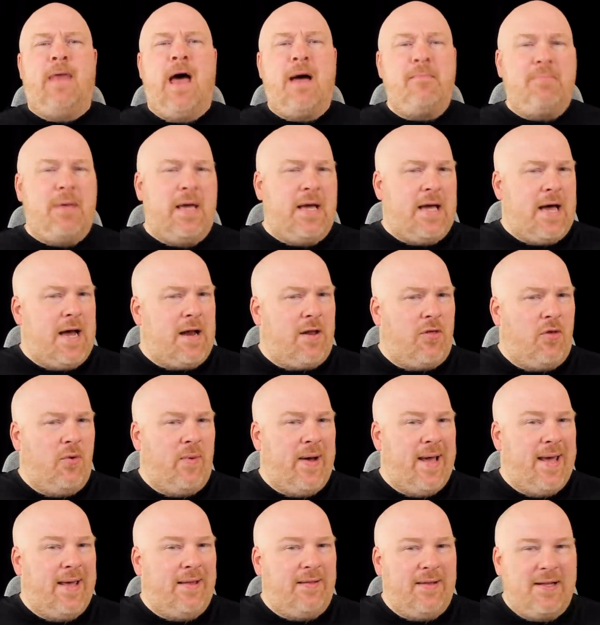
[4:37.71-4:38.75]
that being out of the
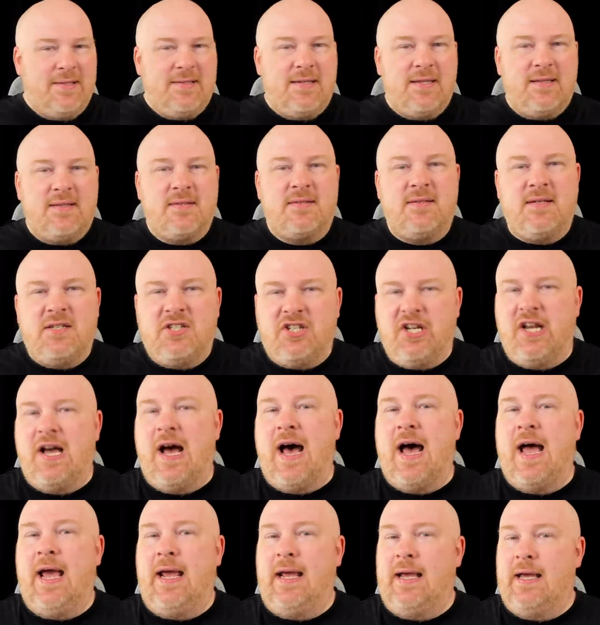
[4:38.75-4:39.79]
way, let's hit the
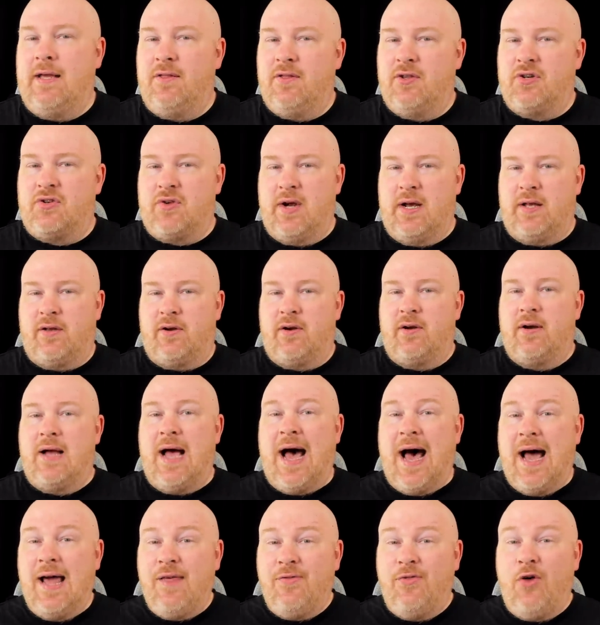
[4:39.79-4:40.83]
CGI in the trailer.
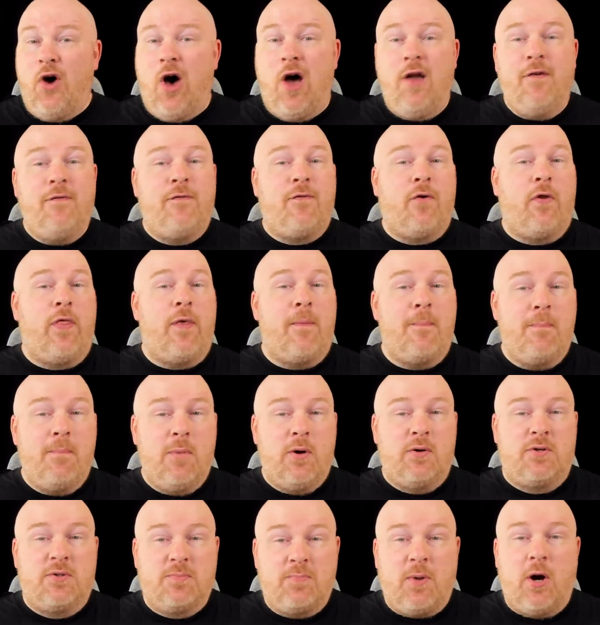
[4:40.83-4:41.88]
I thought for the
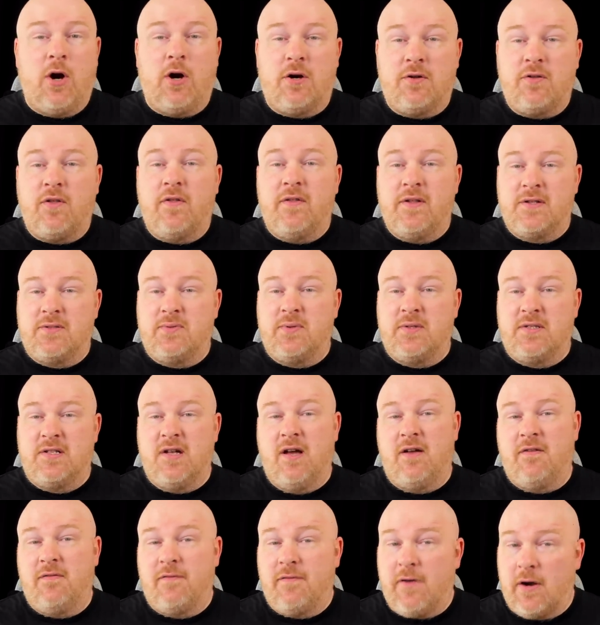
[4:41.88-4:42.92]
most part that this was
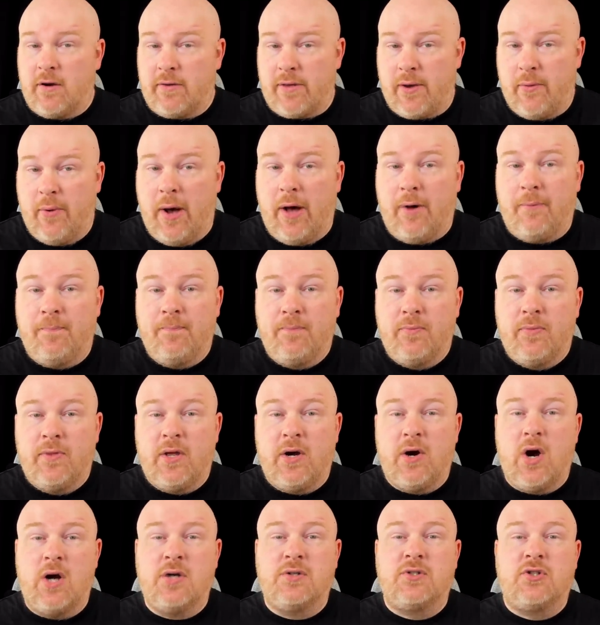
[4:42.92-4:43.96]
done fairly well.
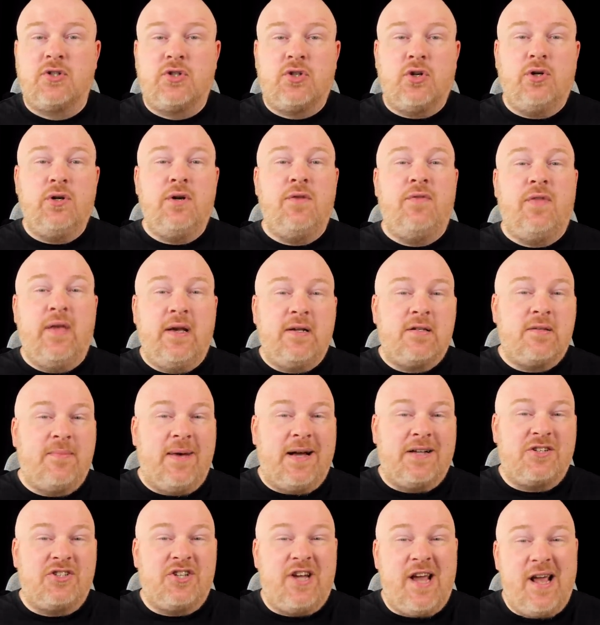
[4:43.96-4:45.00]
There are certain things
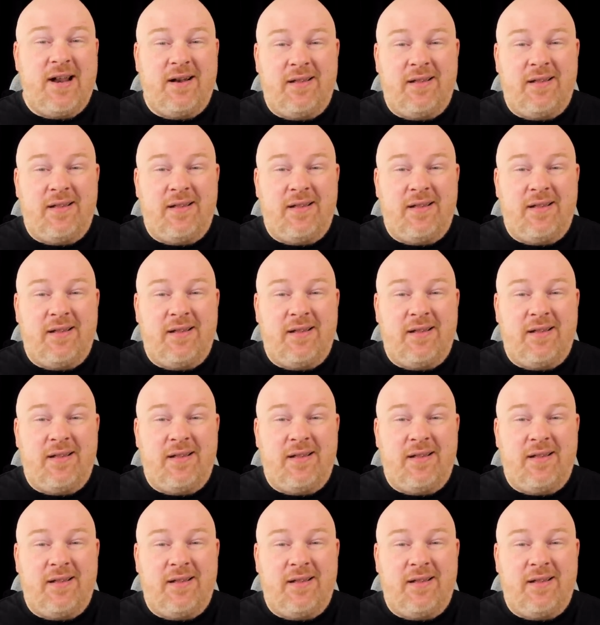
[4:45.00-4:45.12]
about